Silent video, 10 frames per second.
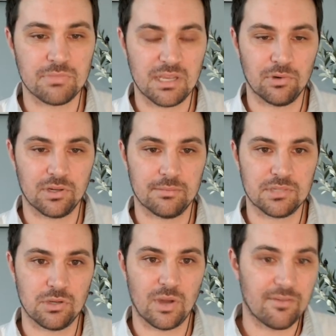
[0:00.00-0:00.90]
people come
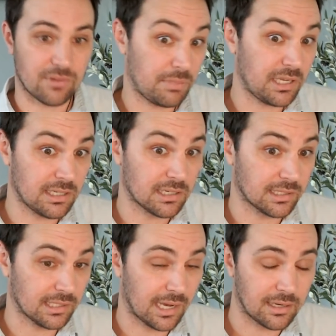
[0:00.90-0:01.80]
to. I have an opinion
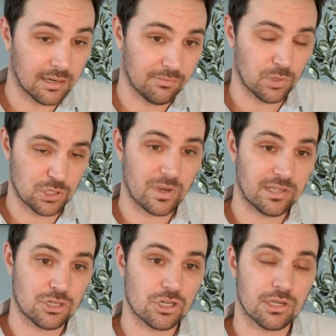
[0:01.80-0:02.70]
on that, of which way
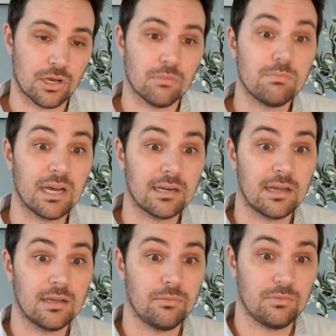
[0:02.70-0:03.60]
they should go, but
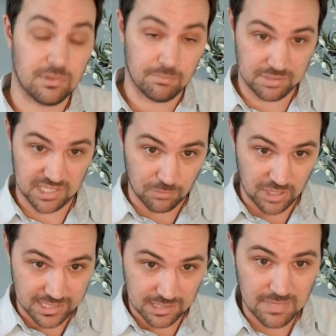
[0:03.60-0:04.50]
someone
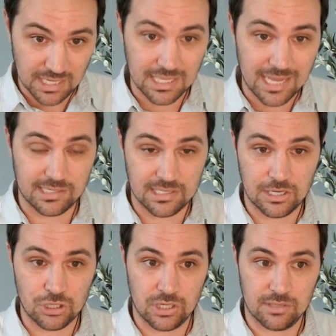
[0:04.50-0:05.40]
has to make that
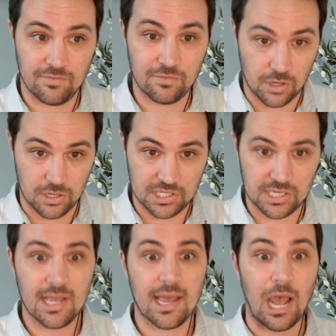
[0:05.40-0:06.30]
decision first.
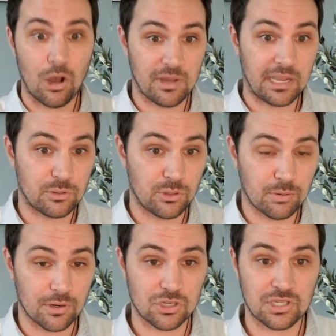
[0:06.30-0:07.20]
How am I going to
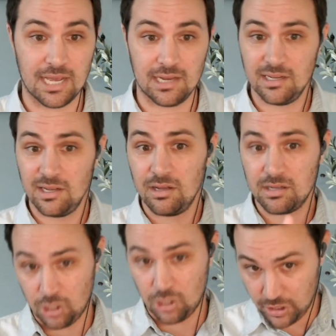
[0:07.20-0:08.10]
approach debt?
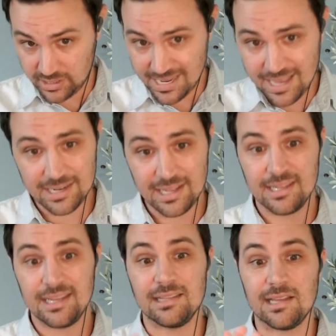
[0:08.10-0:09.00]
Current debt,
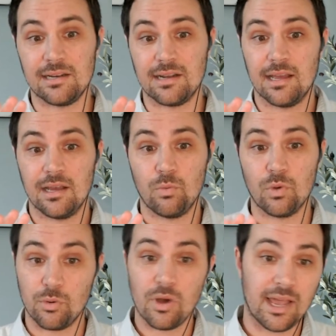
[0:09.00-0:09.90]
and then what
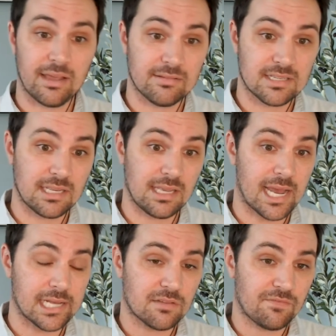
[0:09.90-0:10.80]
do I see
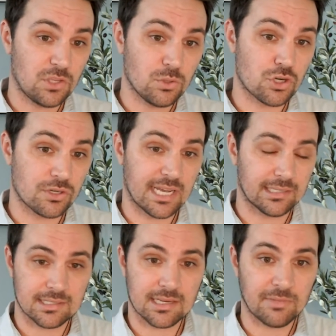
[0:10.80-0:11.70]
as future debt
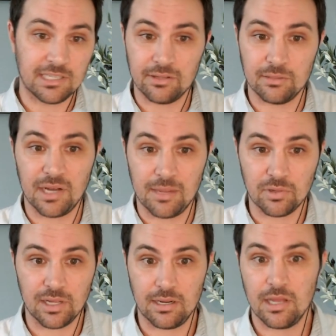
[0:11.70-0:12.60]
that's coming down the
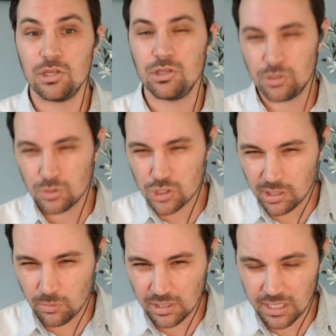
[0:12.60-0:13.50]
pipeline, usually
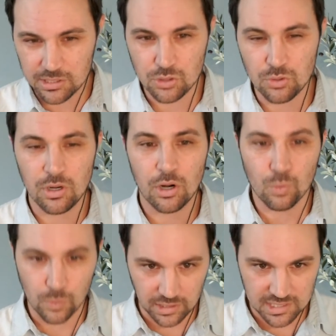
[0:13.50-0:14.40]
related to
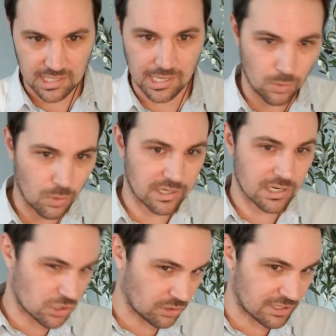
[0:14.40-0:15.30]
real estate or
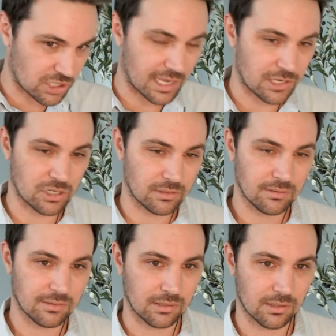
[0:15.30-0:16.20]
additional education
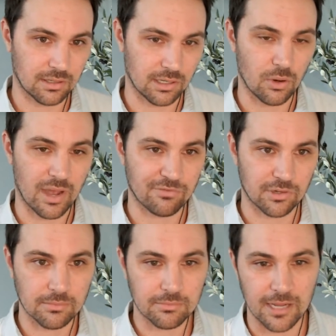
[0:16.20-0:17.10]
that they're going to go
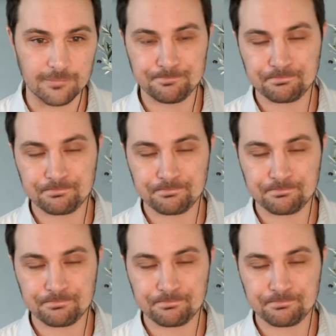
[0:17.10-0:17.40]
after, right?